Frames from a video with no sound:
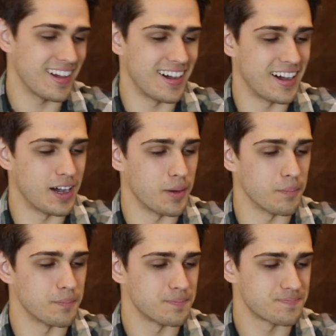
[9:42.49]

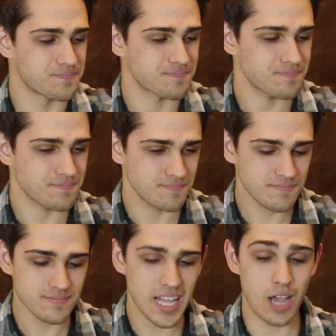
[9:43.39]
I
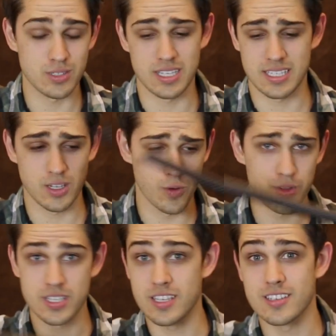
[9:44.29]
was gonna say go for
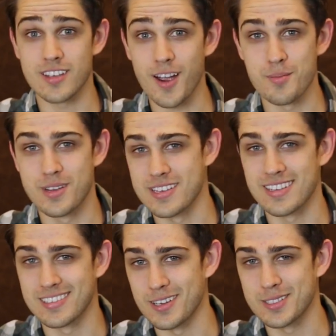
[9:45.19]
the CSR because
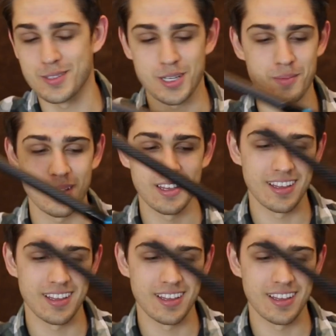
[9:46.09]
that's also cheap.